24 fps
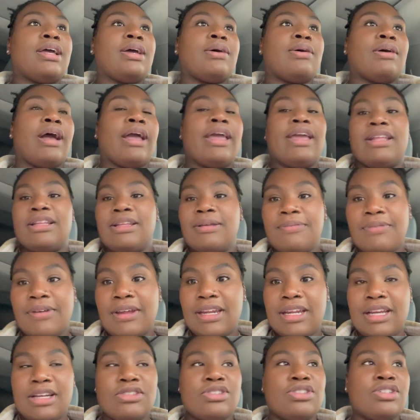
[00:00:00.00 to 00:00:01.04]
I end up
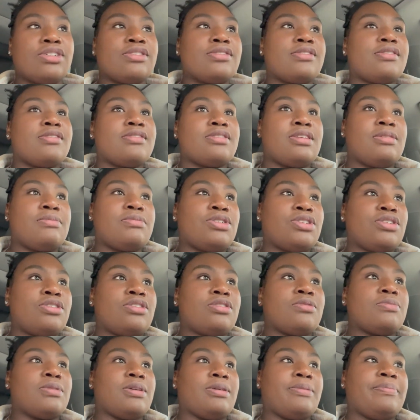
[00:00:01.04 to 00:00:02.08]
finding out she goes to the same church
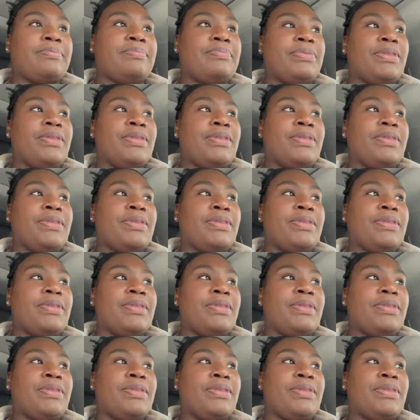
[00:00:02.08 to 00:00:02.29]
as me.